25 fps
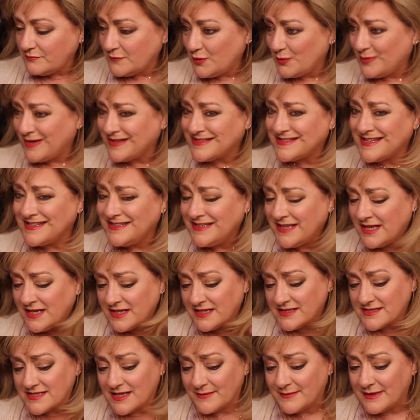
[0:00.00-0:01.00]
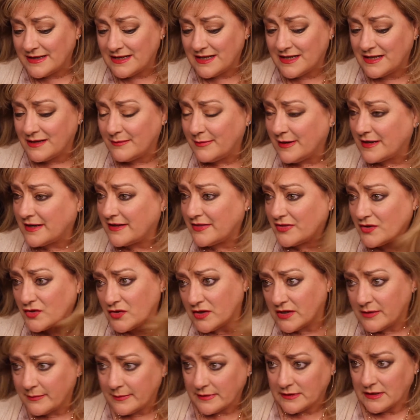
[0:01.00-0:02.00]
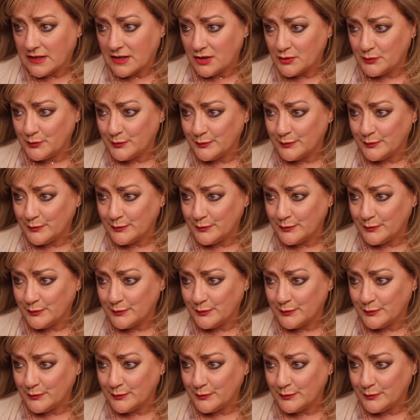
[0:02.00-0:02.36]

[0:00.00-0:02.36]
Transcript: When I say youngins, I mean anybody 30 and below.